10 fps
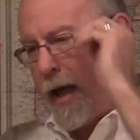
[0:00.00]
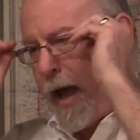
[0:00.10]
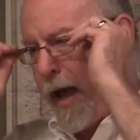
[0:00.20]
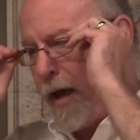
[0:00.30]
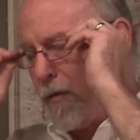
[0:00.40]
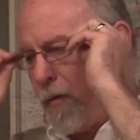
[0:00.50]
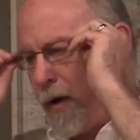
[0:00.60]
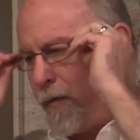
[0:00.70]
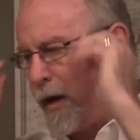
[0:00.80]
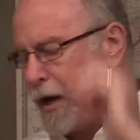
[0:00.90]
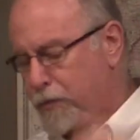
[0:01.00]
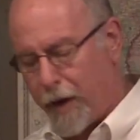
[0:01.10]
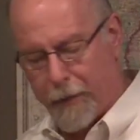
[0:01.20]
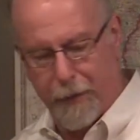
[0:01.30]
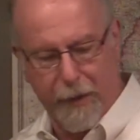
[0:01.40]
And here's
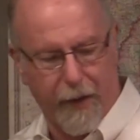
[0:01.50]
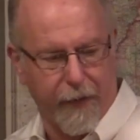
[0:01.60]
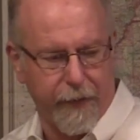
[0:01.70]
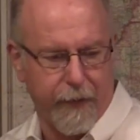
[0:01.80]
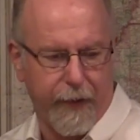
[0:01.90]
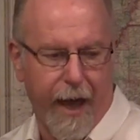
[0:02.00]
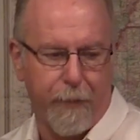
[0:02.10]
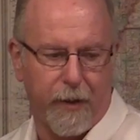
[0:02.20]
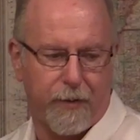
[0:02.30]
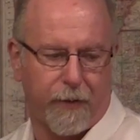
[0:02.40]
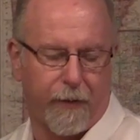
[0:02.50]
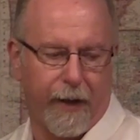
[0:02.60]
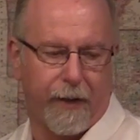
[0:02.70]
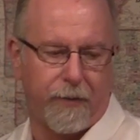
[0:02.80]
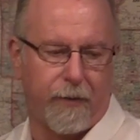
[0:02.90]
what I mean by that. The yeah buts are
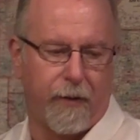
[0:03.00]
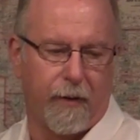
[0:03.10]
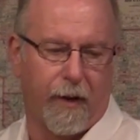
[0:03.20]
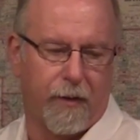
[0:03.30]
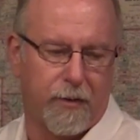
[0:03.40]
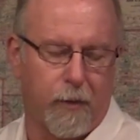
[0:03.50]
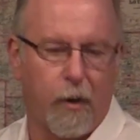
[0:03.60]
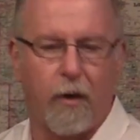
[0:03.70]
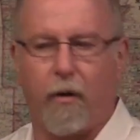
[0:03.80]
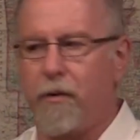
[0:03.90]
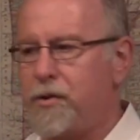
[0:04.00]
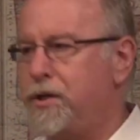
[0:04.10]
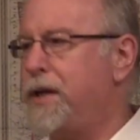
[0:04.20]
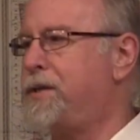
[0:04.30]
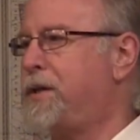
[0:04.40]
this. Someone quotes
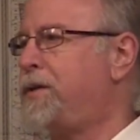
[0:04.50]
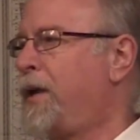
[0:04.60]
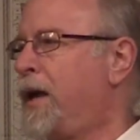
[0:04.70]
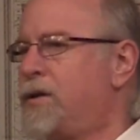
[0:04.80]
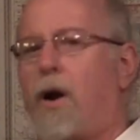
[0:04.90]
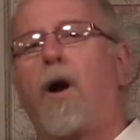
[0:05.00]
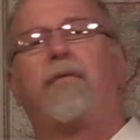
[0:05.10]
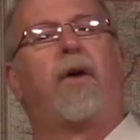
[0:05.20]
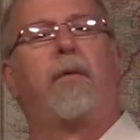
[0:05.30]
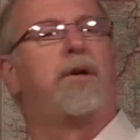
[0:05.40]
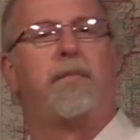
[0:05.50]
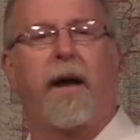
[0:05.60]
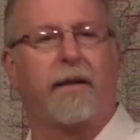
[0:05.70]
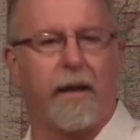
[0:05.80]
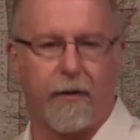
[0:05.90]
Jesus saying it's hard for a rich
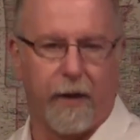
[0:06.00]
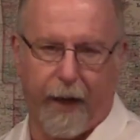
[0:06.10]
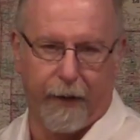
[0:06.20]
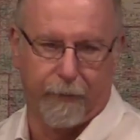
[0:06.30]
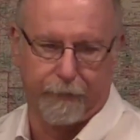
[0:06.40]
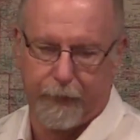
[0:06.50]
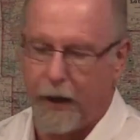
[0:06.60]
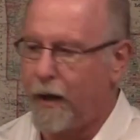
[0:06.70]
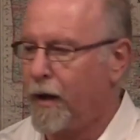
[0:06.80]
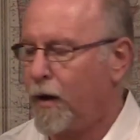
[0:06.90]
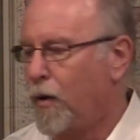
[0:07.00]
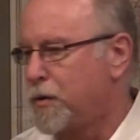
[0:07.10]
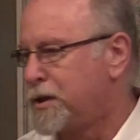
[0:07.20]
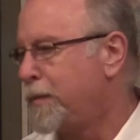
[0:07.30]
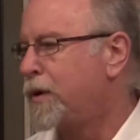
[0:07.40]
man to enter the kingdom.
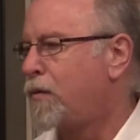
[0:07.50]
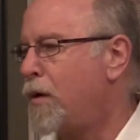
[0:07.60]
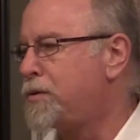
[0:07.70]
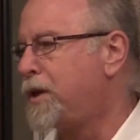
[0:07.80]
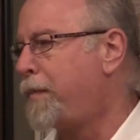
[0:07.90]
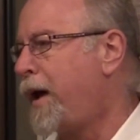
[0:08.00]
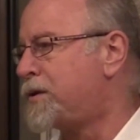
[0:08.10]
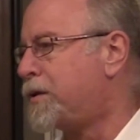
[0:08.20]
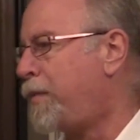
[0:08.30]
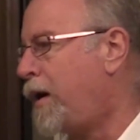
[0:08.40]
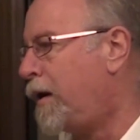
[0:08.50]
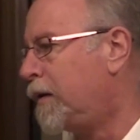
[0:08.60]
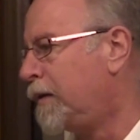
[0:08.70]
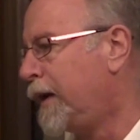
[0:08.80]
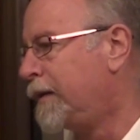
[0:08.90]
Or someone quotes the Apostle
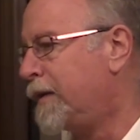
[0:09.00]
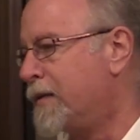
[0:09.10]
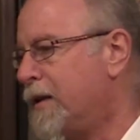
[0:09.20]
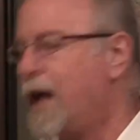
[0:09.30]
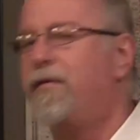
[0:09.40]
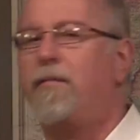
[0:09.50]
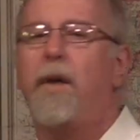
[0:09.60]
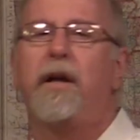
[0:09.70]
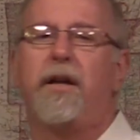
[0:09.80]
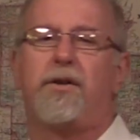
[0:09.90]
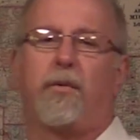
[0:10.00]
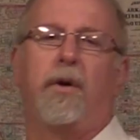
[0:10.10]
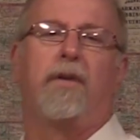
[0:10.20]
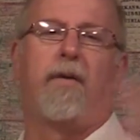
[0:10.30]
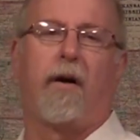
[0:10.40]
Paul, that the love of money is the
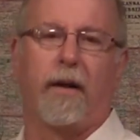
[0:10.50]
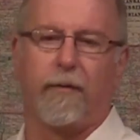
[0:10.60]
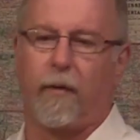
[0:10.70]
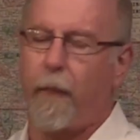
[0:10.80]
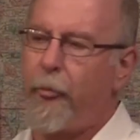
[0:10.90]
root of all evil.